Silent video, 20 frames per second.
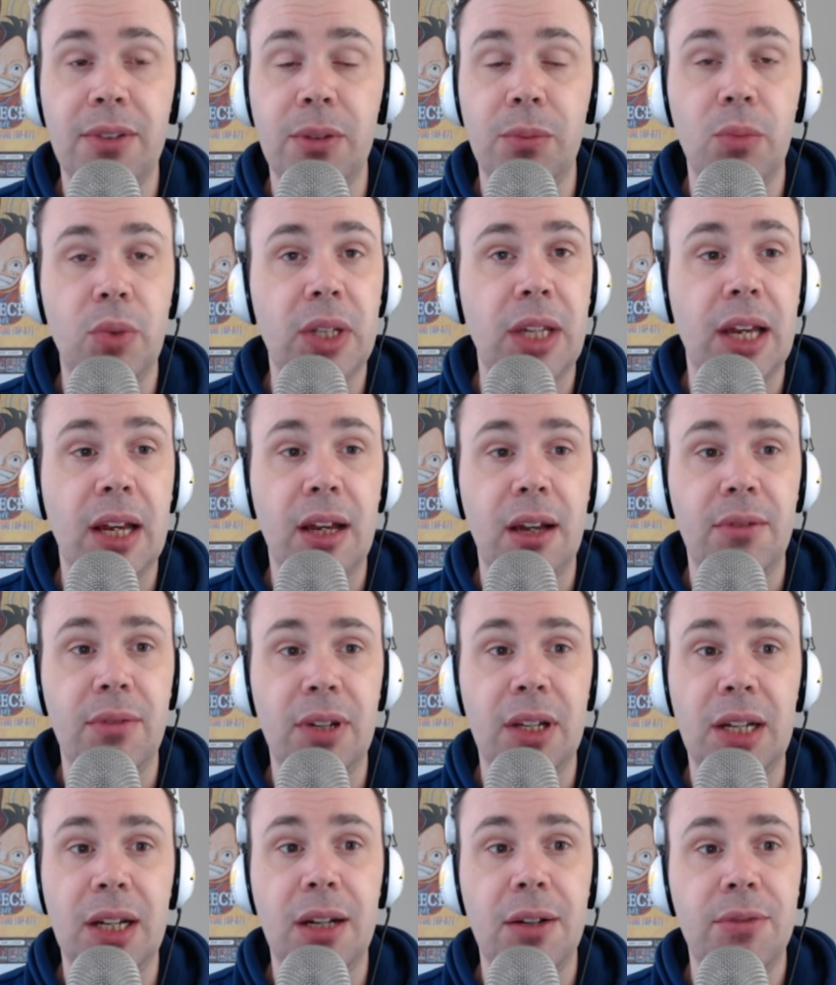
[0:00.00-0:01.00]
we have
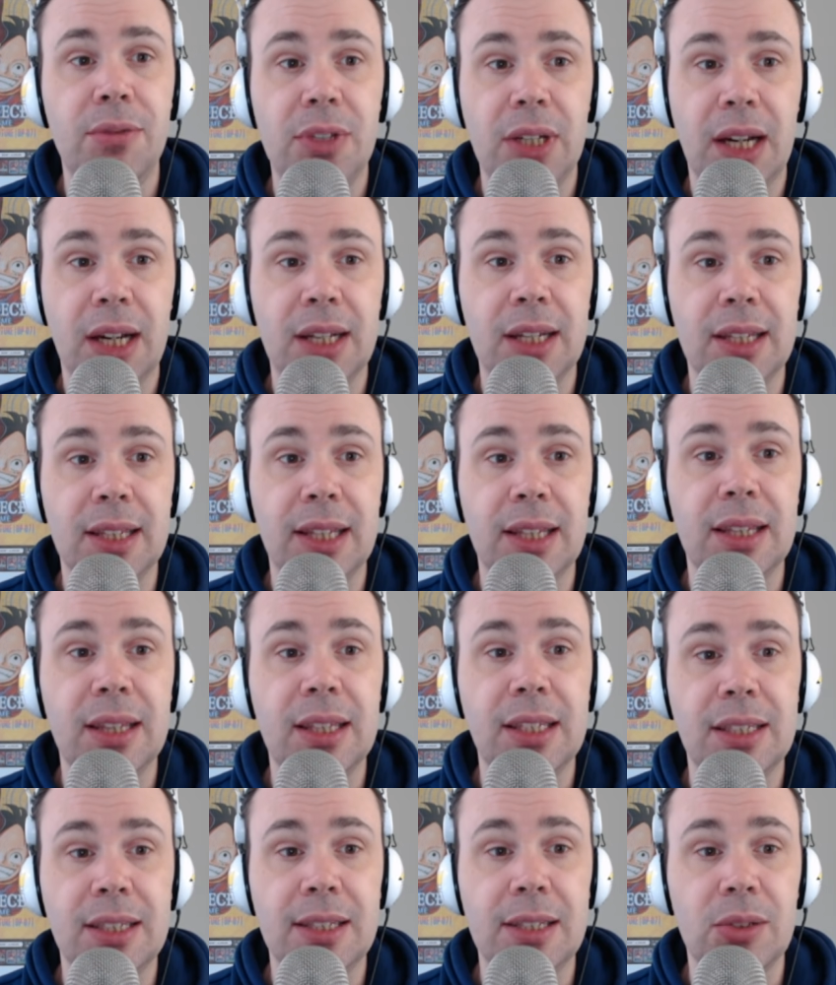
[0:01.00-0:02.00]
enough data that
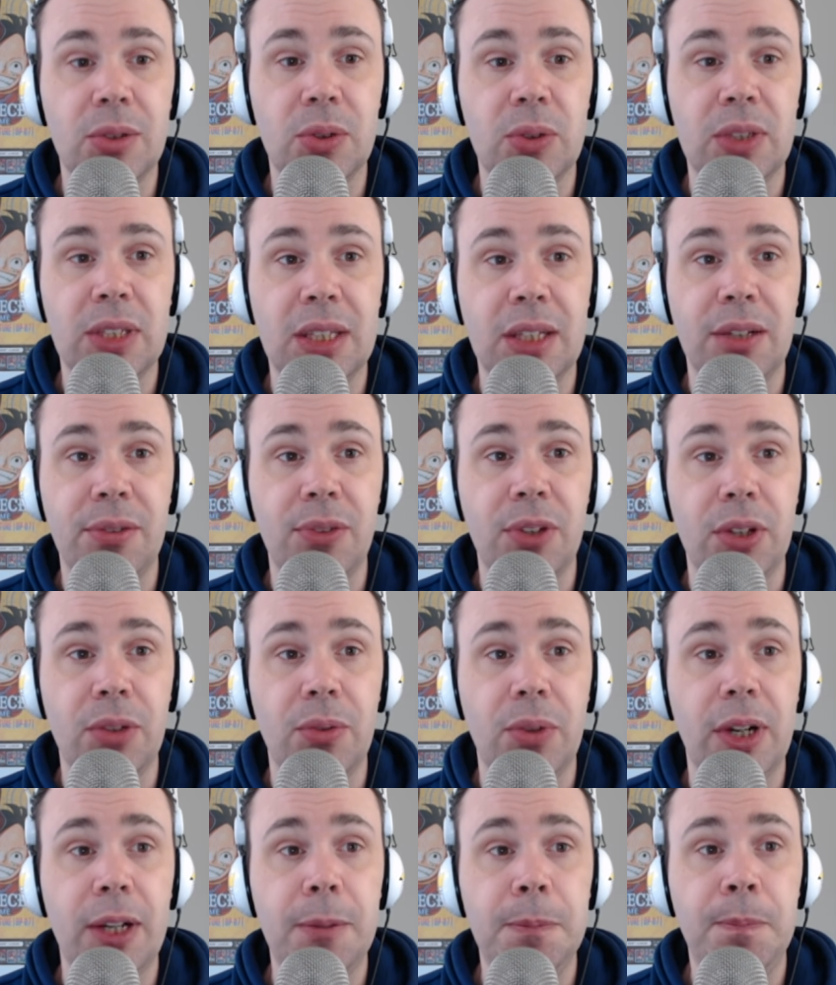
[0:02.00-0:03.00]
this is all significant,
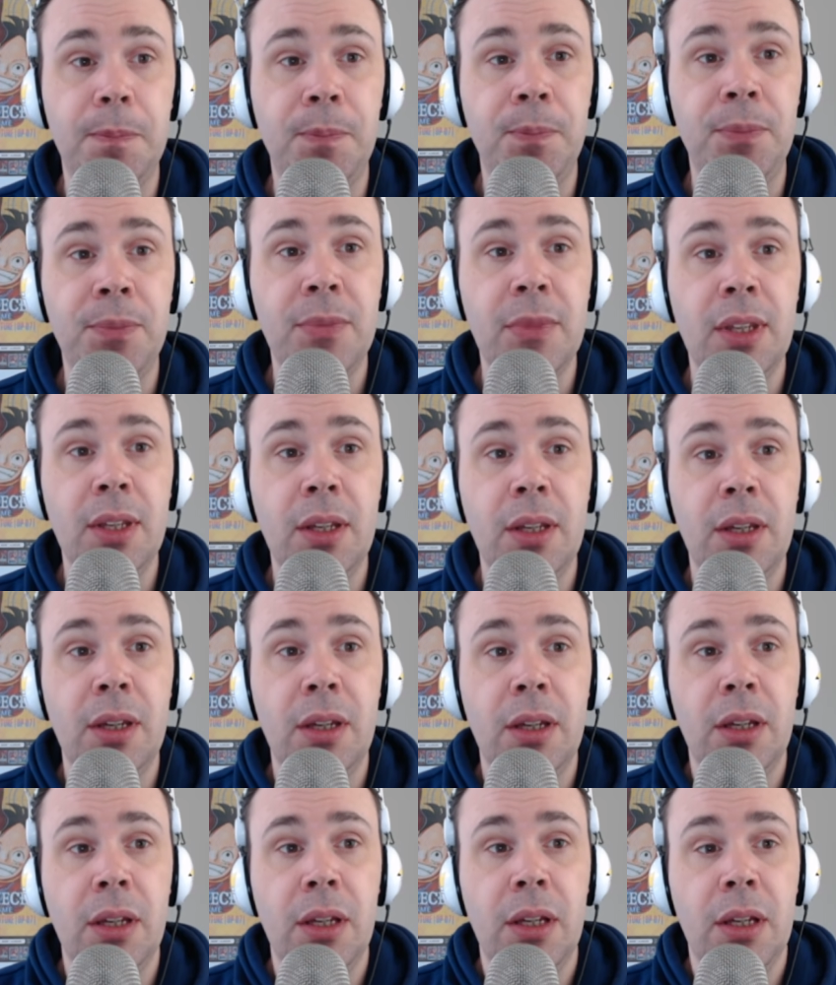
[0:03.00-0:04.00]
right?
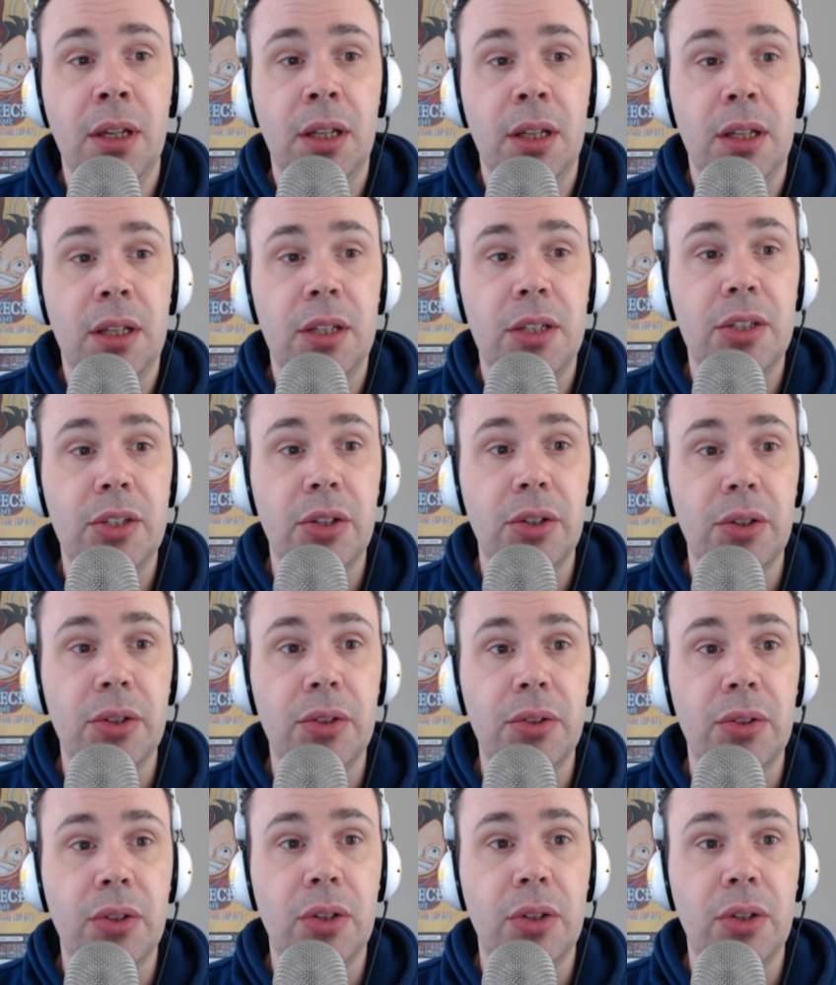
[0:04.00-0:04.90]
So